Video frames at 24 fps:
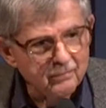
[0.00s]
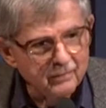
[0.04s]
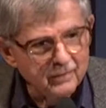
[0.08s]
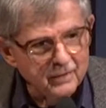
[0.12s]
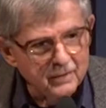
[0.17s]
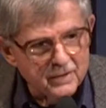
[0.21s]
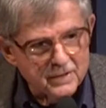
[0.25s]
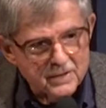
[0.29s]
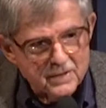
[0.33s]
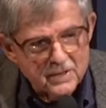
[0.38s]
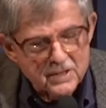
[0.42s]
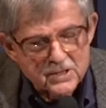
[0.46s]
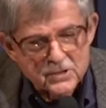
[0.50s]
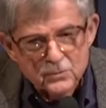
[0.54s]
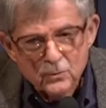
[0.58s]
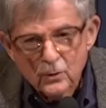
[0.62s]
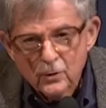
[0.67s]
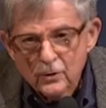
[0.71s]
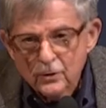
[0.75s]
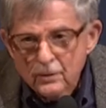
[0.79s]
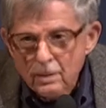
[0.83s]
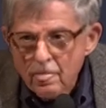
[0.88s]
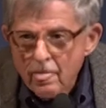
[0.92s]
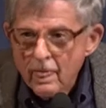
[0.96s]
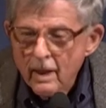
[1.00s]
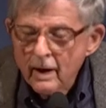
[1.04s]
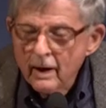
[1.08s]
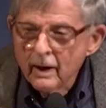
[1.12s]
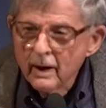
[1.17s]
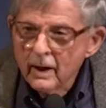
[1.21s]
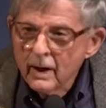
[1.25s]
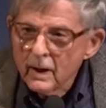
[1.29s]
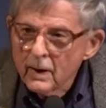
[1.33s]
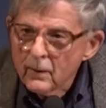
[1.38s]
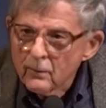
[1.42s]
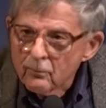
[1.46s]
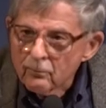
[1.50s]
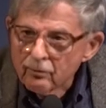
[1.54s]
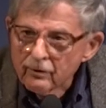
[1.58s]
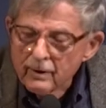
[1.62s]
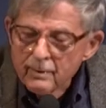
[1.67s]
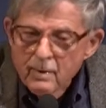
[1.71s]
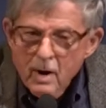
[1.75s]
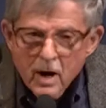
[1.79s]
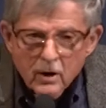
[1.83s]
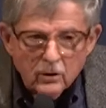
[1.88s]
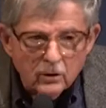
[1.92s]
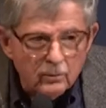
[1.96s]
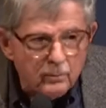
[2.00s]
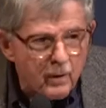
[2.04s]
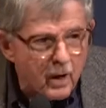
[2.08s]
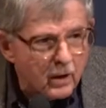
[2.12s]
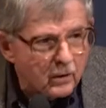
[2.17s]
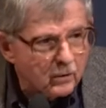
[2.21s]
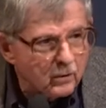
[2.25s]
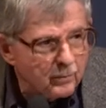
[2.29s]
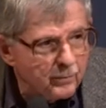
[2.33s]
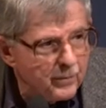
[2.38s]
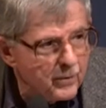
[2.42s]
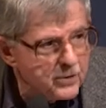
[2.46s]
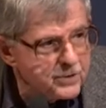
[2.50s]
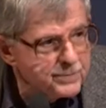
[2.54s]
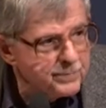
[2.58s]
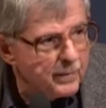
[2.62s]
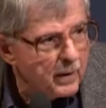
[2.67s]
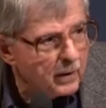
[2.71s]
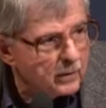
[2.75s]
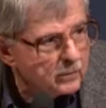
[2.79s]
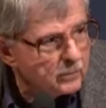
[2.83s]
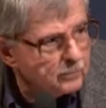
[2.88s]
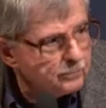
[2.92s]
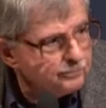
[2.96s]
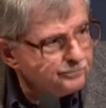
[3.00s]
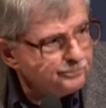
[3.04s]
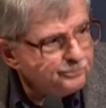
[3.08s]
this word, pre-modern, modern, post-modern.